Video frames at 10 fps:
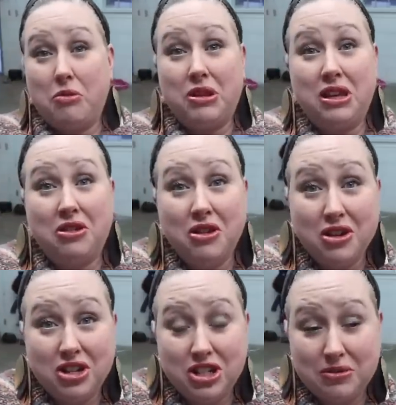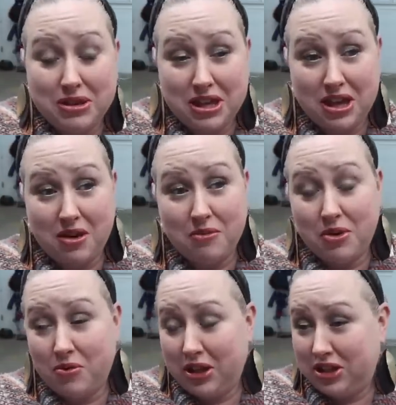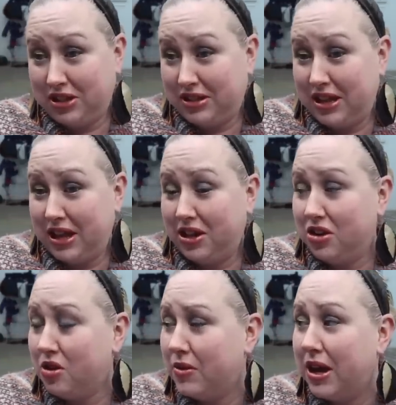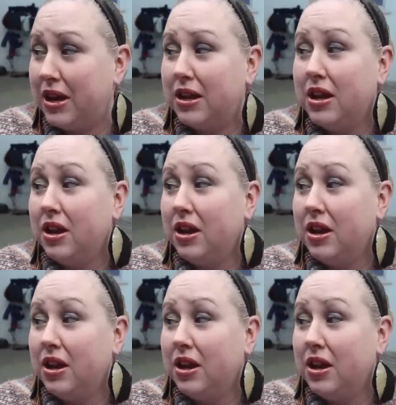really encouraging with him. We just said, you know what?